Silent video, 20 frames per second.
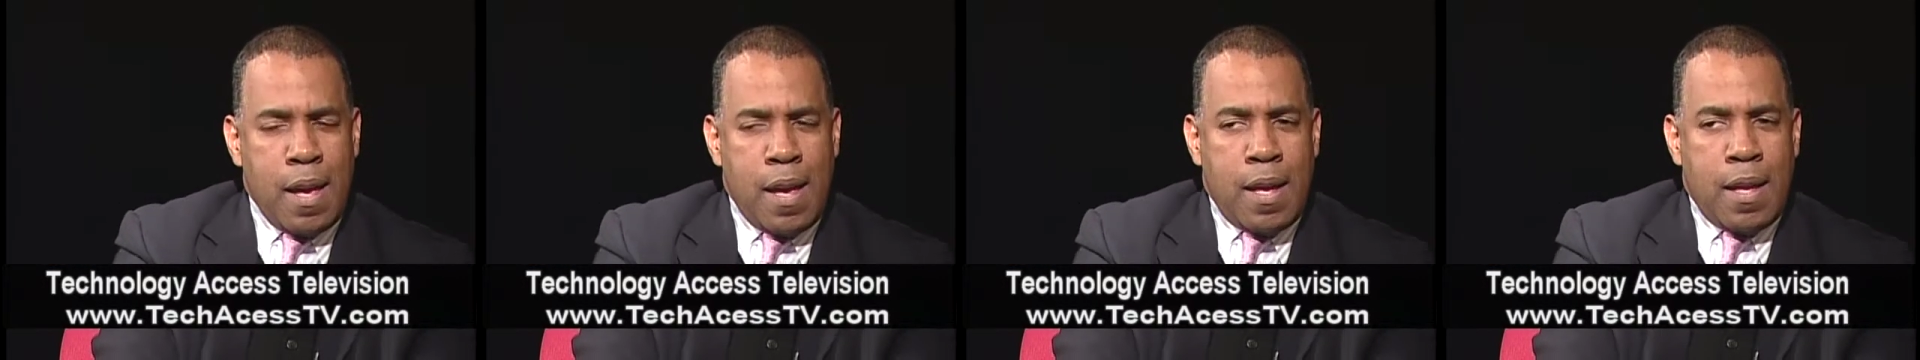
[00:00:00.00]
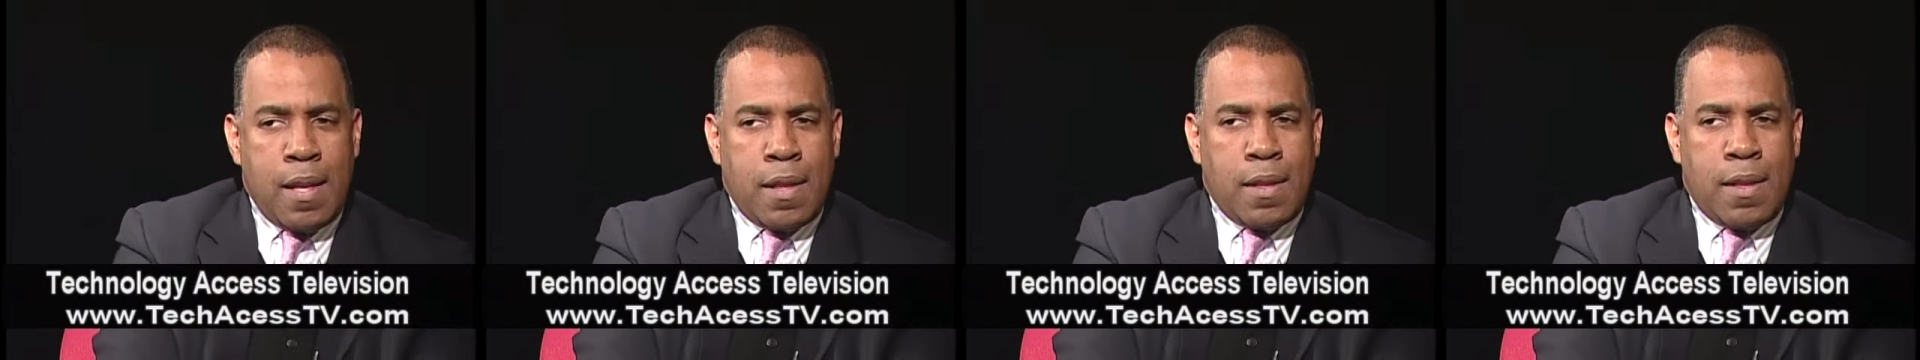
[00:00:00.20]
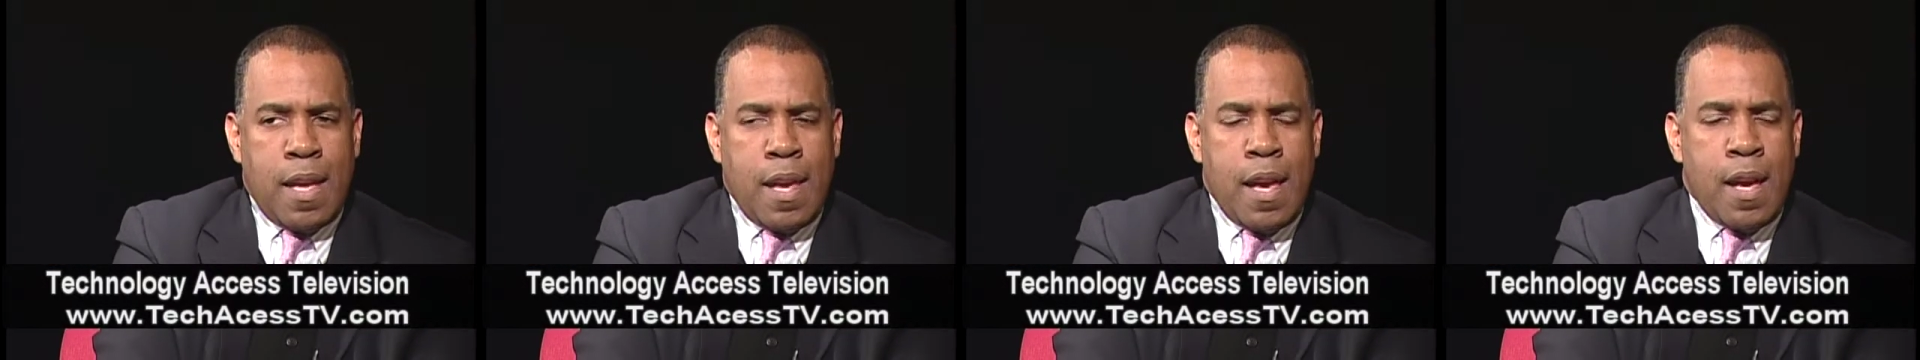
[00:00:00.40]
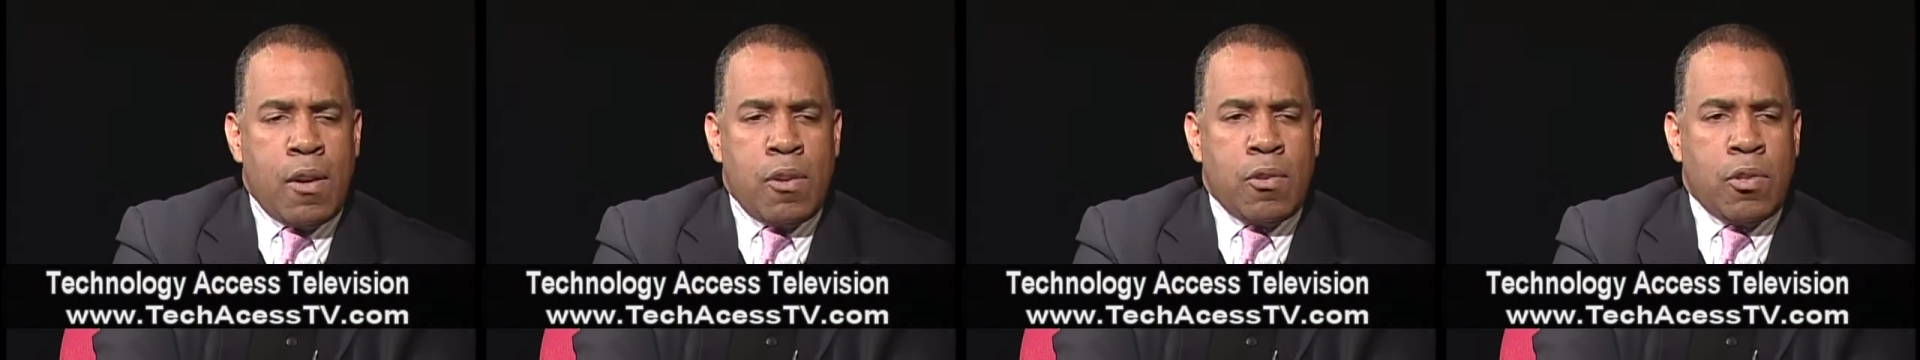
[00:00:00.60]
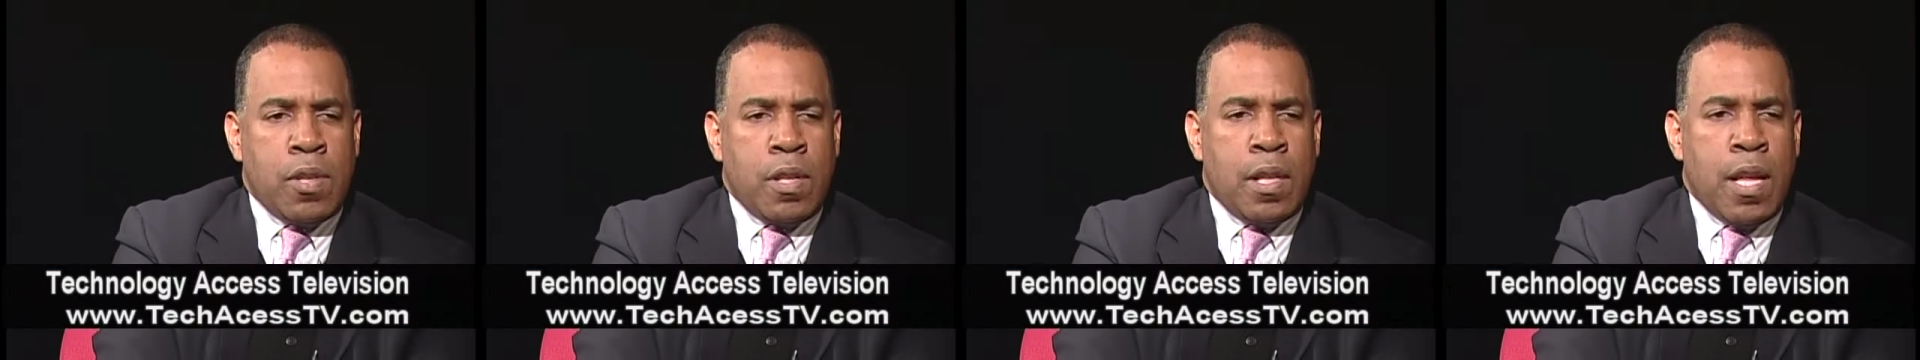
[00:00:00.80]
it, the
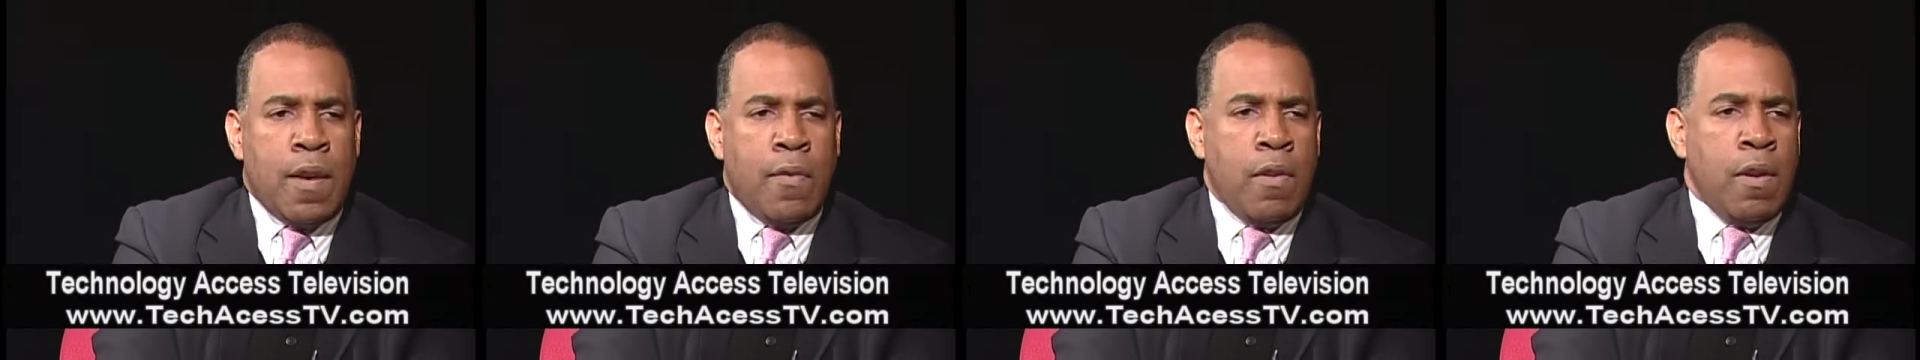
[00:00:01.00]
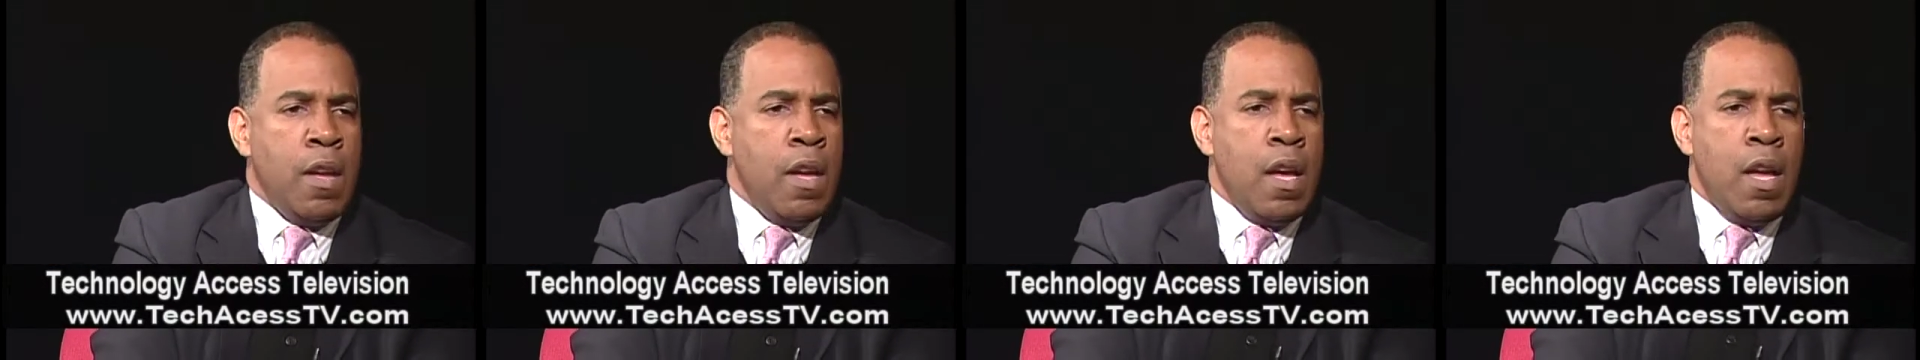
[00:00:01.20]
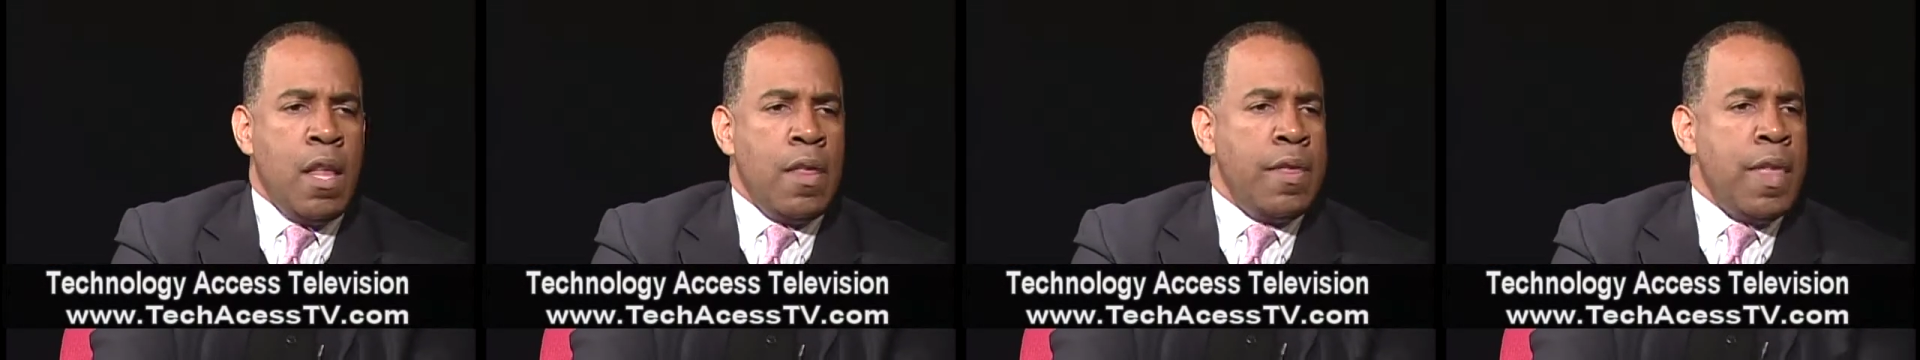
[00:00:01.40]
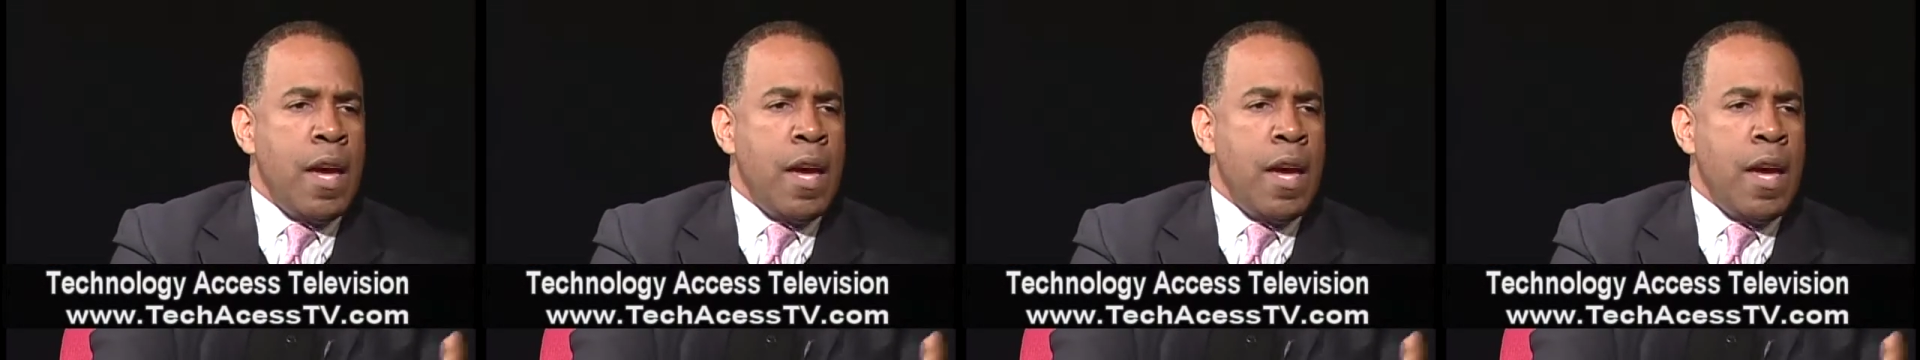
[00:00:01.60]
energy. So they level, brought their.